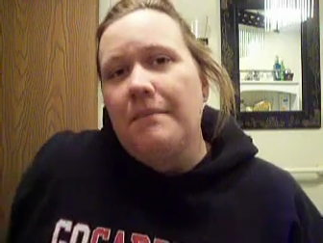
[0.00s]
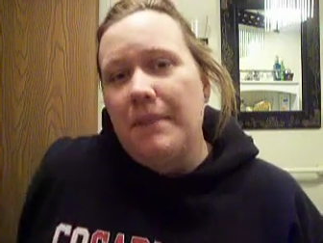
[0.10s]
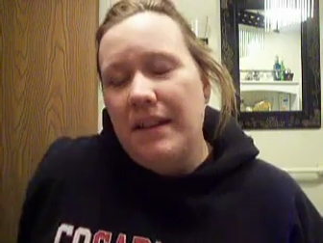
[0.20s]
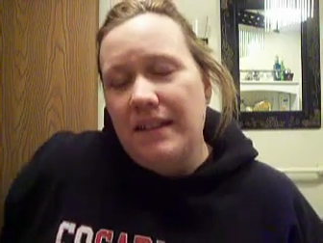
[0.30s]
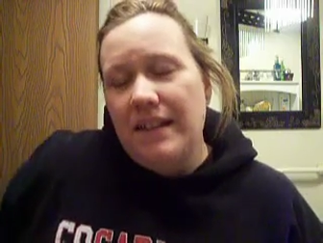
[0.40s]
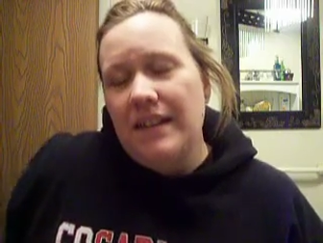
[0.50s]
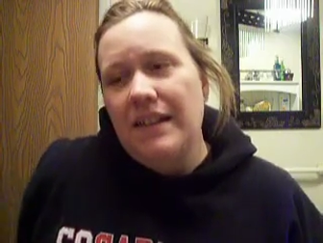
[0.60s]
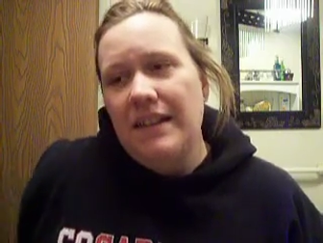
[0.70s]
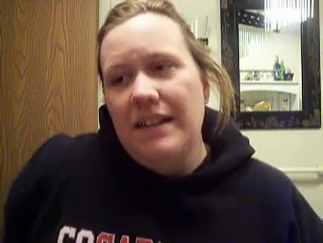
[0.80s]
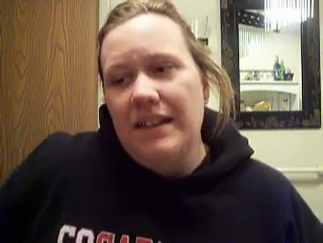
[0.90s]

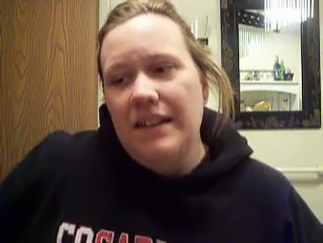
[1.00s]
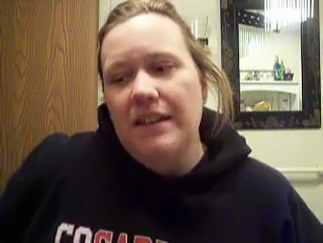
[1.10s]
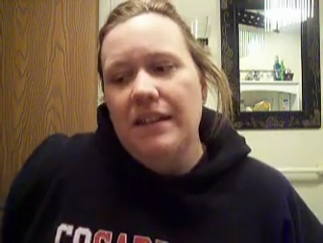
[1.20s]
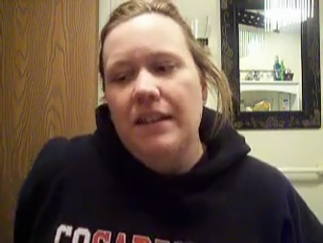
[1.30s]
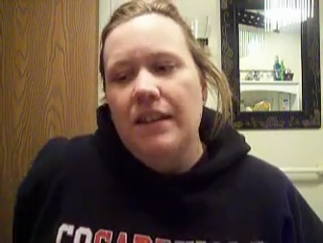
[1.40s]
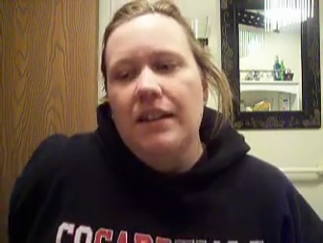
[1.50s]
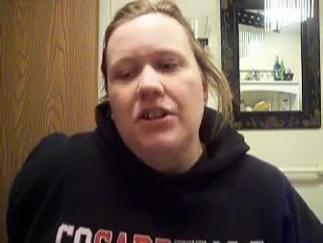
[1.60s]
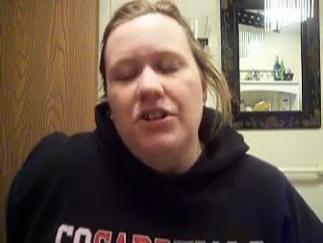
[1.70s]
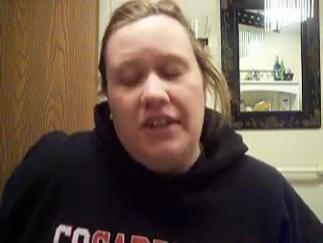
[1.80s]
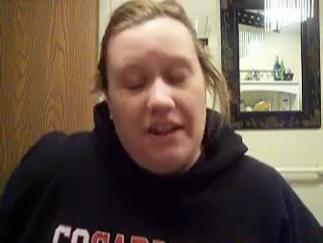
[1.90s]
basically,
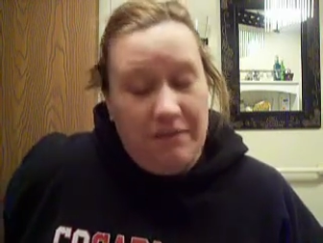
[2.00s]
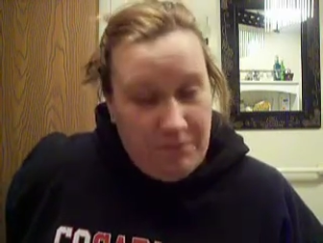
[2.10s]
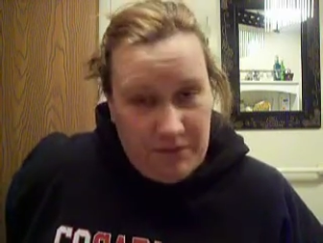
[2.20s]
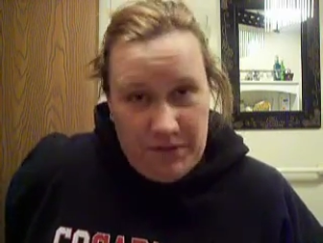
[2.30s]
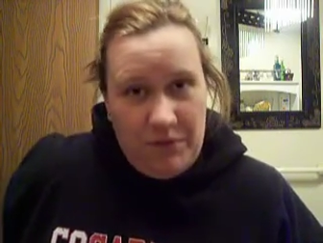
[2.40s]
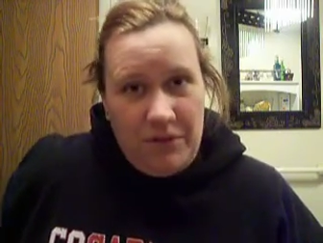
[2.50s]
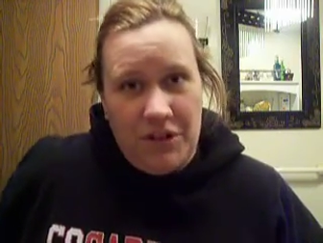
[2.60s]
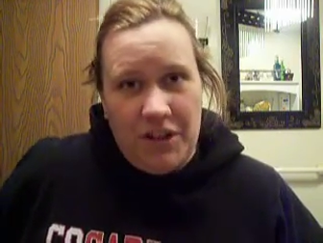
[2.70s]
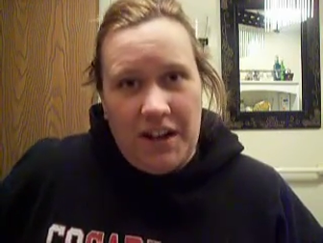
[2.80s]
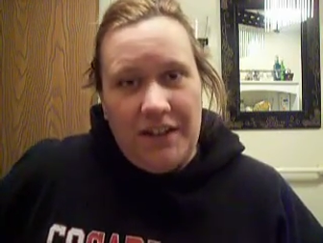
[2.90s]
she gave birth to her
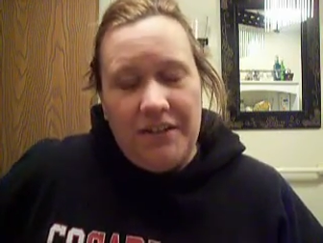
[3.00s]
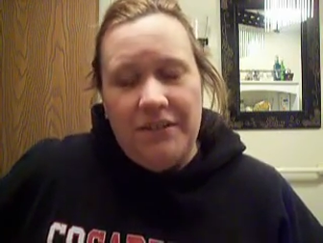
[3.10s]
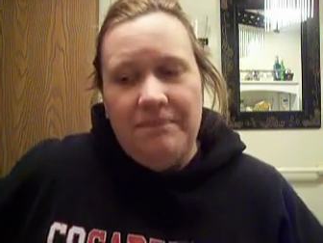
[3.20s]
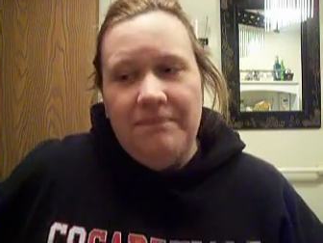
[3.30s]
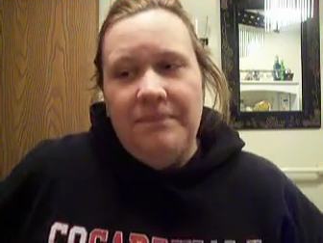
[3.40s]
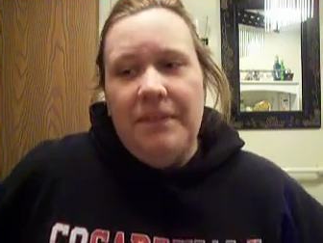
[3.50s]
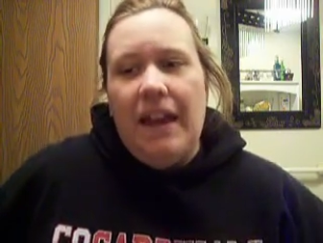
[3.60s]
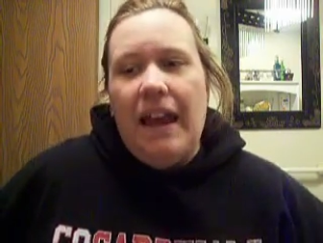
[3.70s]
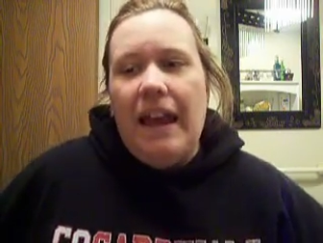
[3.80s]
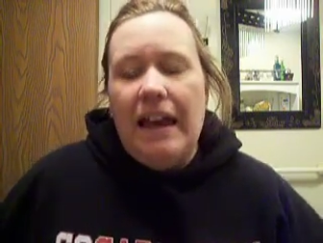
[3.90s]
child,
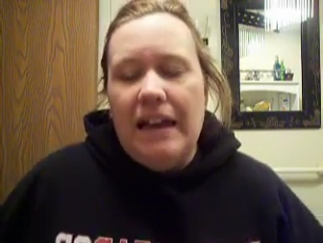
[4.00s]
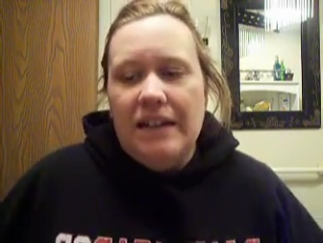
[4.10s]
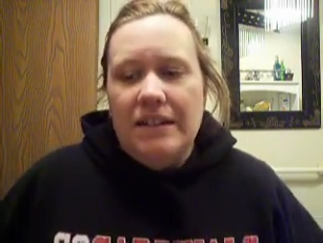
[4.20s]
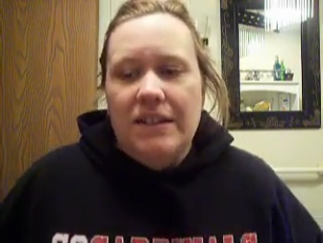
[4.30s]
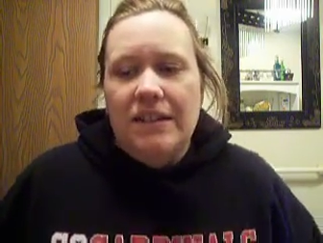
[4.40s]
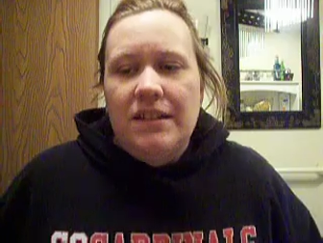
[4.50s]
and